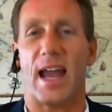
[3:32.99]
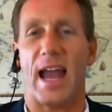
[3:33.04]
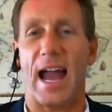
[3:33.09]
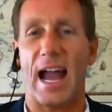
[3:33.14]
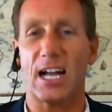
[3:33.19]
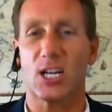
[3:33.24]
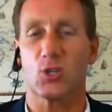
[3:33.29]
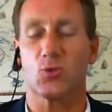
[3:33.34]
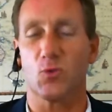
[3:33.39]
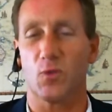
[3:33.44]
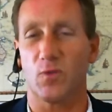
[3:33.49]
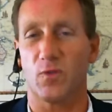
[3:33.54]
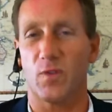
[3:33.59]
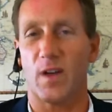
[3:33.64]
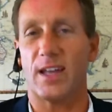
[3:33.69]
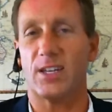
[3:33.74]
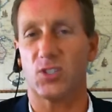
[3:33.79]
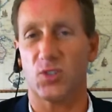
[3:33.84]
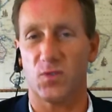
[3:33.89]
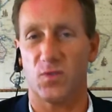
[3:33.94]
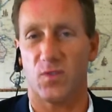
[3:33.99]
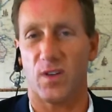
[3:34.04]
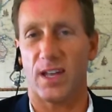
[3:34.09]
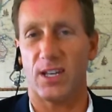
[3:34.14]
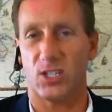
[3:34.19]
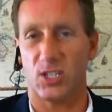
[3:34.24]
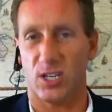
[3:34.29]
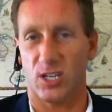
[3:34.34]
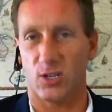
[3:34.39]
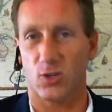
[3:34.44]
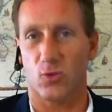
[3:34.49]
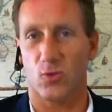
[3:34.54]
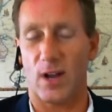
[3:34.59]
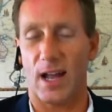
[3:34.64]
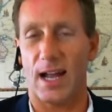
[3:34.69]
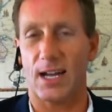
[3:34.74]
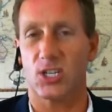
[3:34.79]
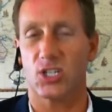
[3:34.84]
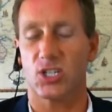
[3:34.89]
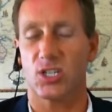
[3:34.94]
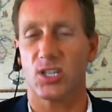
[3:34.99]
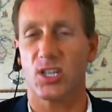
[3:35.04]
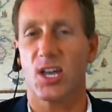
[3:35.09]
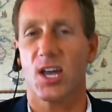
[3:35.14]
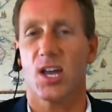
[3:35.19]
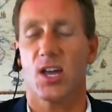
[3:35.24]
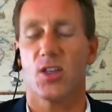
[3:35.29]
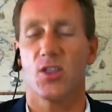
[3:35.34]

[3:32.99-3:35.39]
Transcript: actual face-to-face interaction,